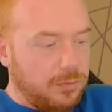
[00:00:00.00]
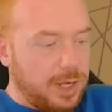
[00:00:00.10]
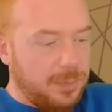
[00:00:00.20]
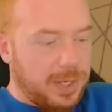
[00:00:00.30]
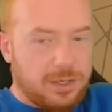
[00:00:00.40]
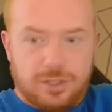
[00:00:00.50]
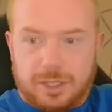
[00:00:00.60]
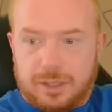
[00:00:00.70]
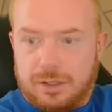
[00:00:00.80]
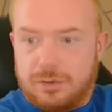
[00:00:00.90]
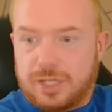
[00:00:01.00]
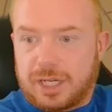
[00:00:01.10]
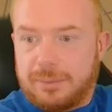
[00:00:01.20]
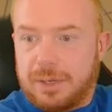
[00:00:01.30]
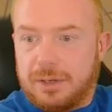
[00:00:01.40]
Vampire Chicken, go
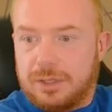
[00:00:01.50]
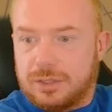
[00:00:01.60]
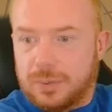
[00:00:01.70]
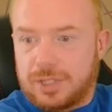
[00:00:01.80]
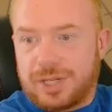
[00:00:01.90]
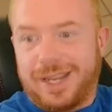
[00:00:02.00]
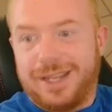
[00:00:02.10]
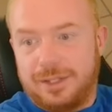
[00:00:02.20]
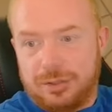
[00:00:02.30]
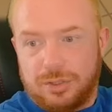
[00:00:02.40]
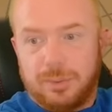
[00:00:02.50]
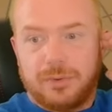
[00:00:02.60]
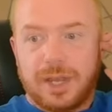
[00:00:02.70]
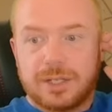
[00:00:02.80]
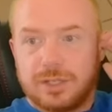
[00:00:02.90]
check him out on Twitch and YouTube
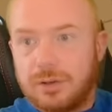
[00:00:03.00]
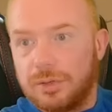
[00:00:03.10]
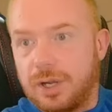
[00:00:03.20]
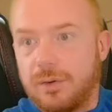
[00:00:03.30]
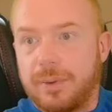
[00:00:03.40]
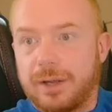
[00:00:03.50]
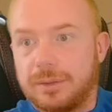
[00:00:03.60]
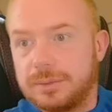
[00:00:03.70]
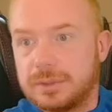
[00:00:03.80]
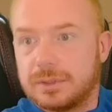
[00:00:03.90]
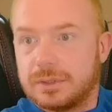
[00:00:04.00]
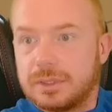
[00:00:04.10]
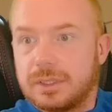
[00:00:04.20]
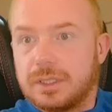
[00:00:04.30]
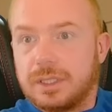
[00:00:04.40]
if you guys don't know about him.
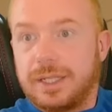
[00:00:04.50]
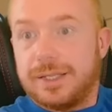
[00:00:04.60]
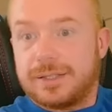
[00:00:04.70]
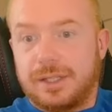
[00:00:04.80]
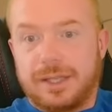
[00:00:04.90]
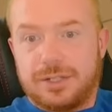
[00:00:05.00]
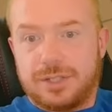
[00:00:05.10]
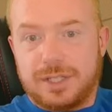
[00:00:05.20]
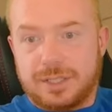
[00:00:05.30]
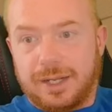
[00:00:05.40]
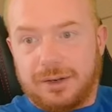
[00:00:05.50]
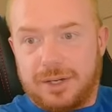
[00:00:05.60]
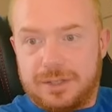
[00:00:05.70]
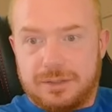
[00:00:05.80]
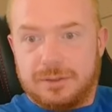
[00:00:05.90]
He is a legend. He's
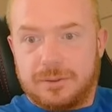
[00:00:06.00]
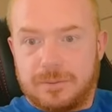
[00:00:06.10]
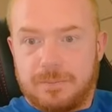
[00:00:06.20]
hilarious.